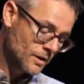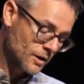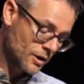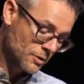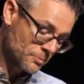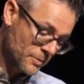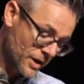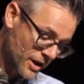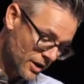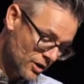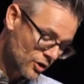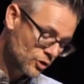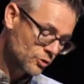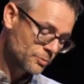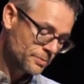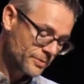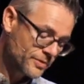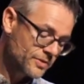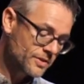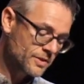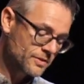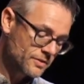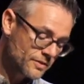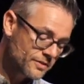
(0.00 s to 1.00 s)
Are my
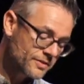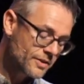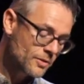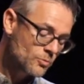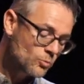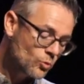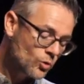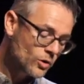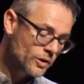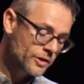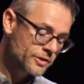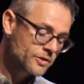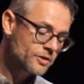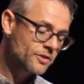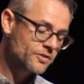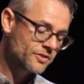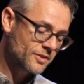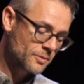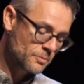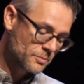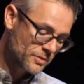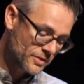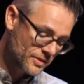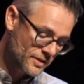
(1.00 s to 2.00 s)
hopes in someone or
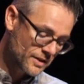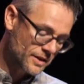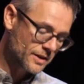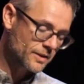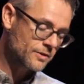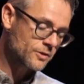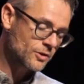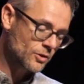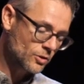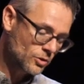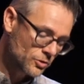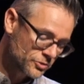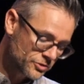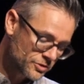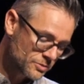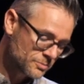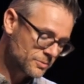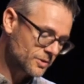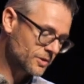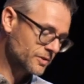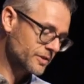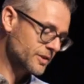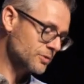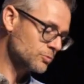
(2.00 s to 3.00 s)
something that
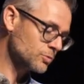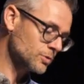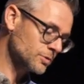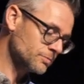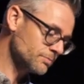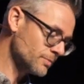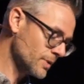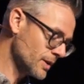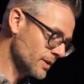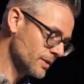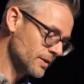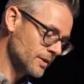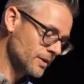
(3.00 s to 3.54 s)
ultimately will